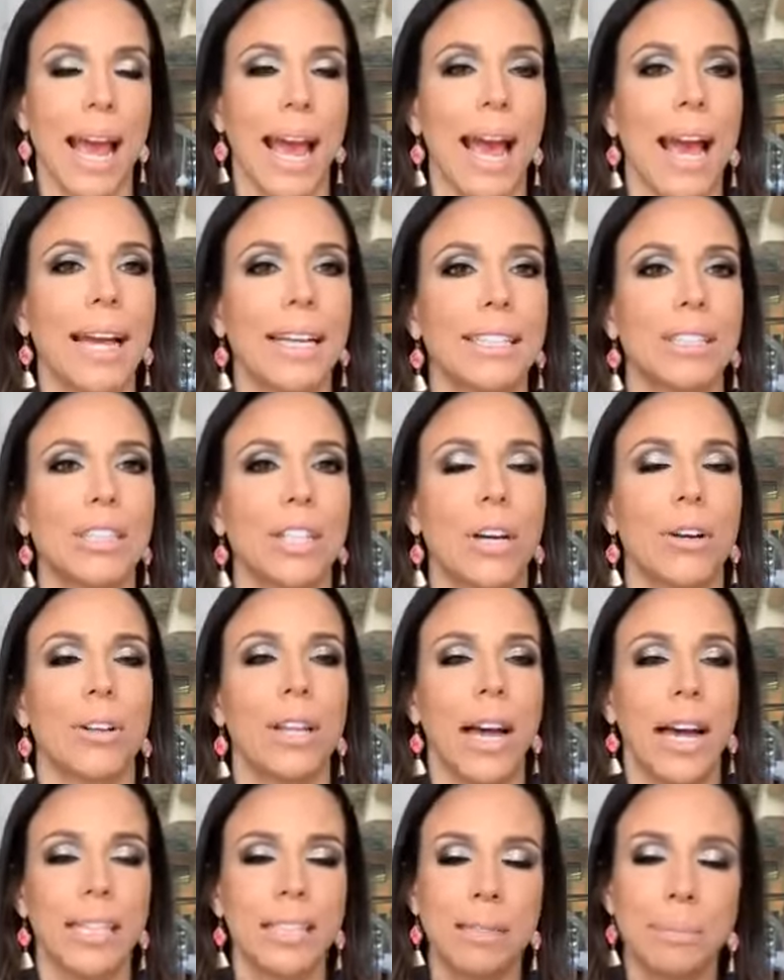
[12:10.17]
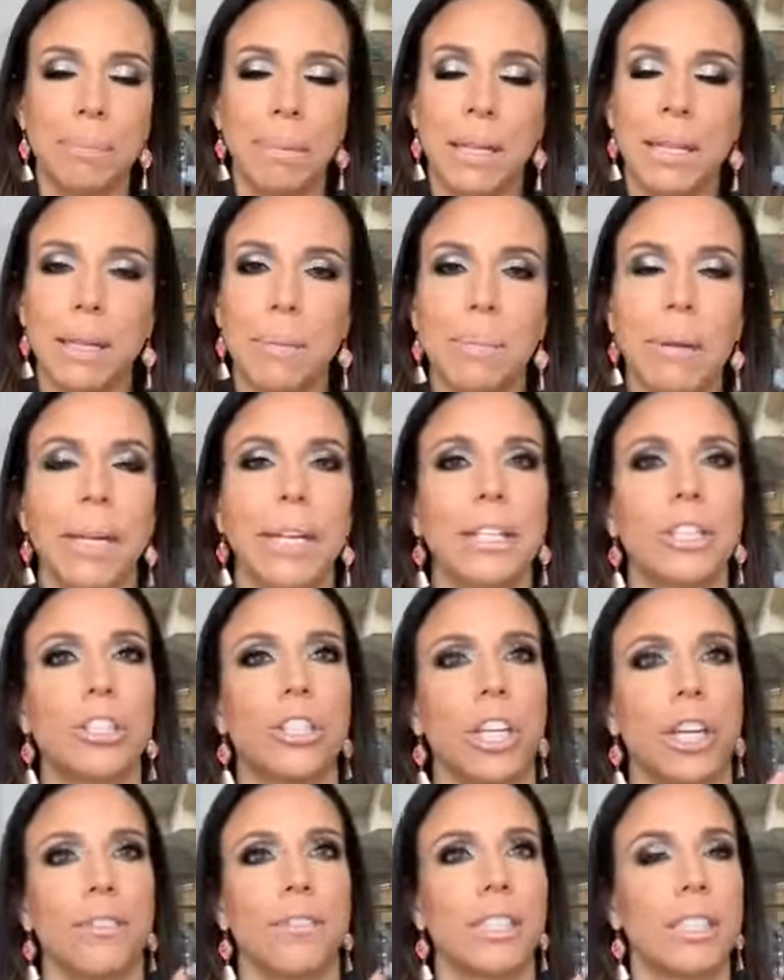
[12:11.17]
And so that's been the biggest
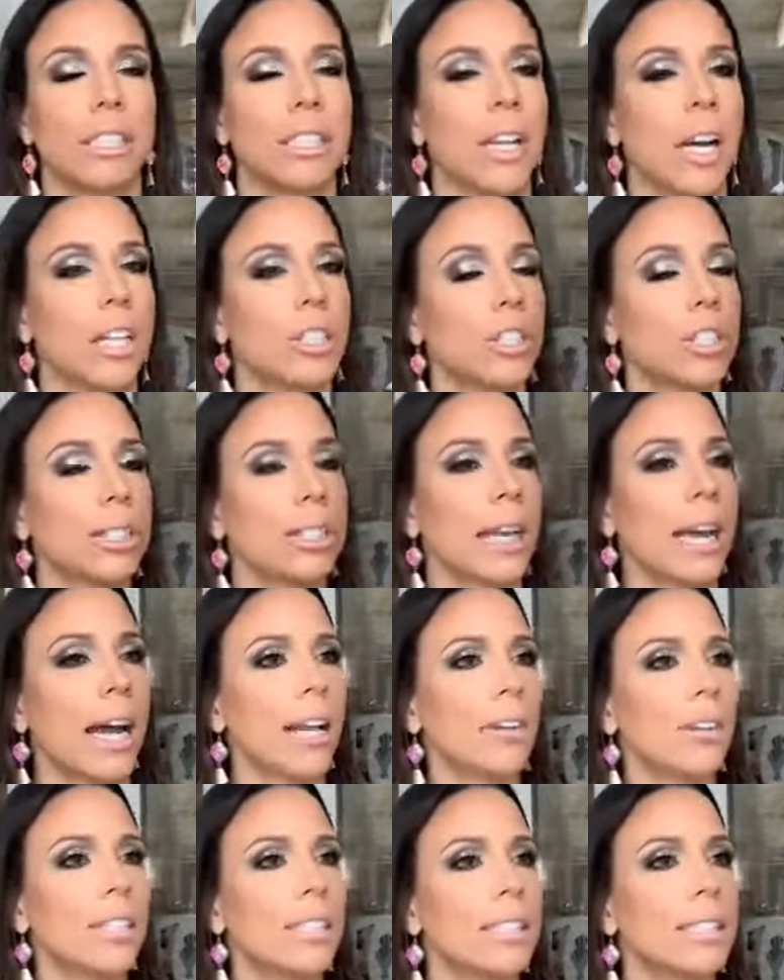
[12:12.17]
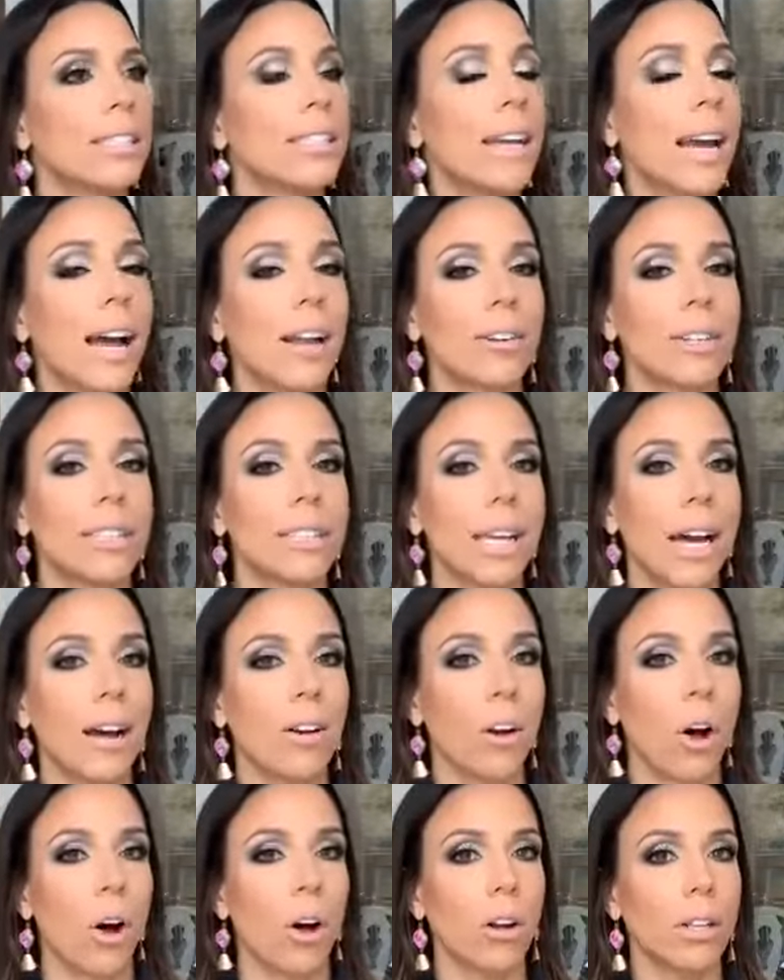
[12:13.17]
shift. It's not just calories in, calories
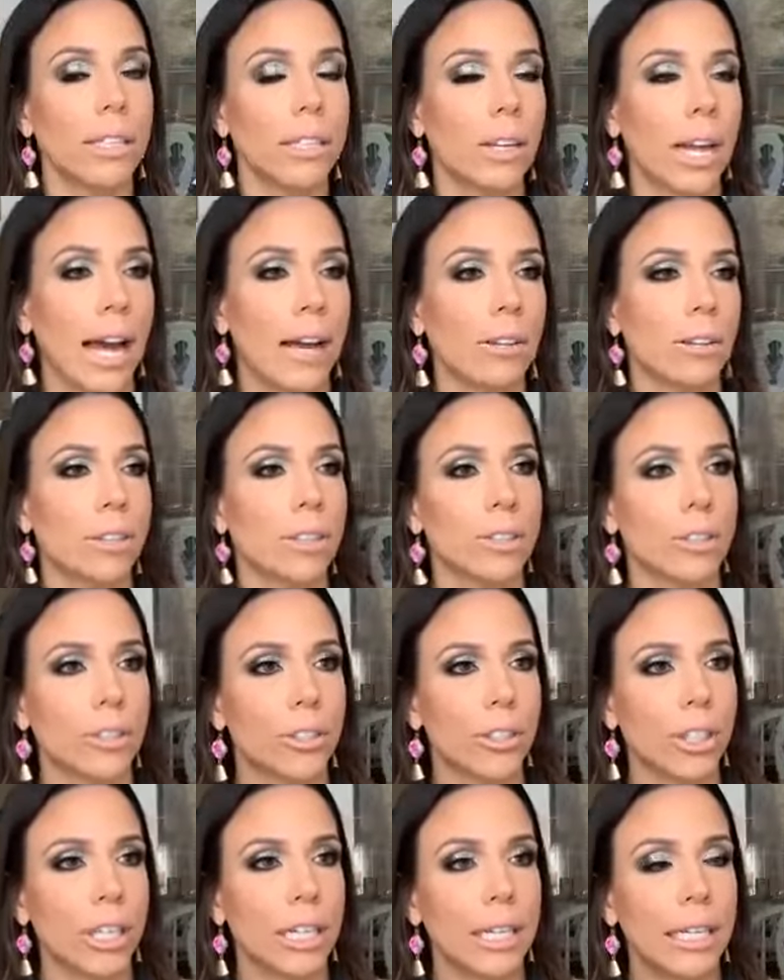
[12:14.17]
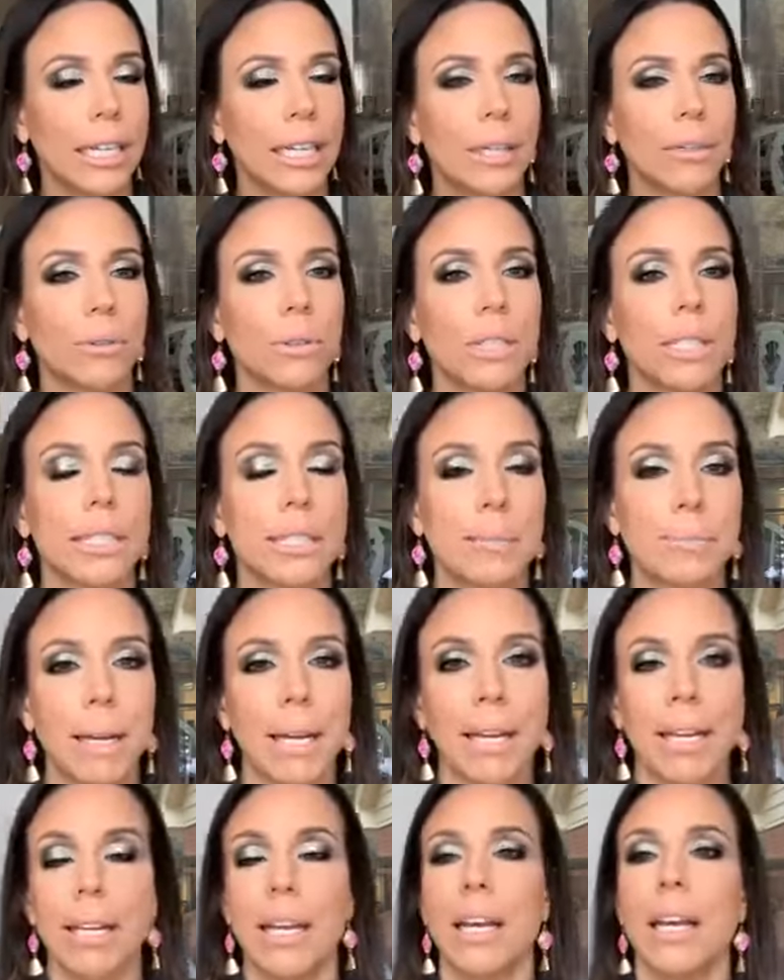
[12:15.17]
out, all calories are created equal. It's
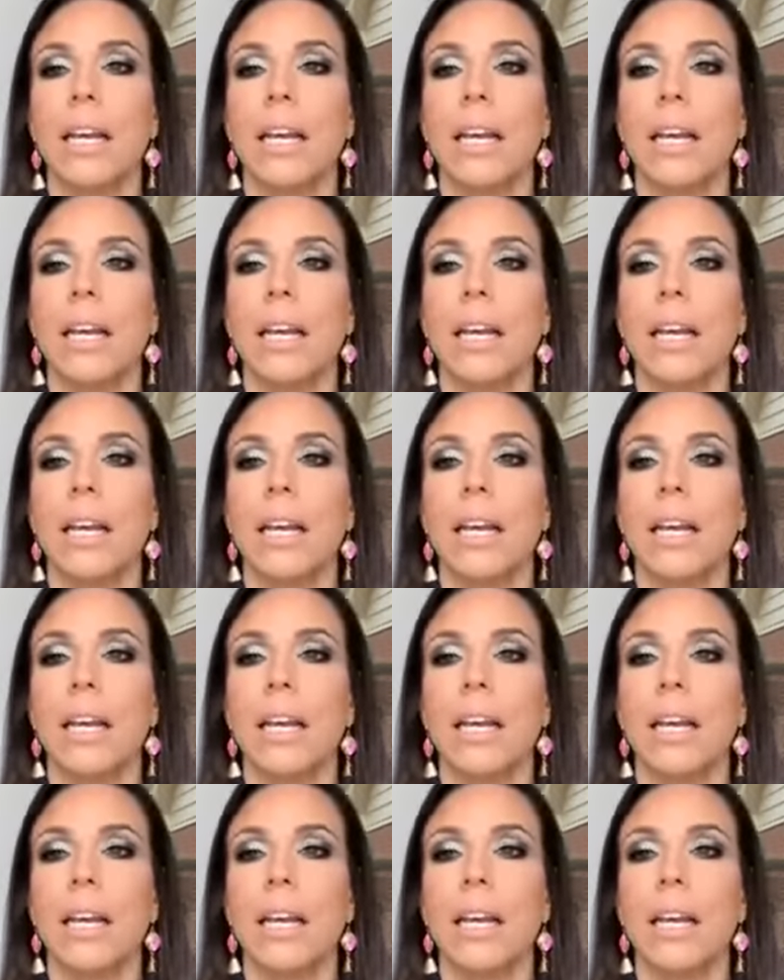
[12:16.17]
been,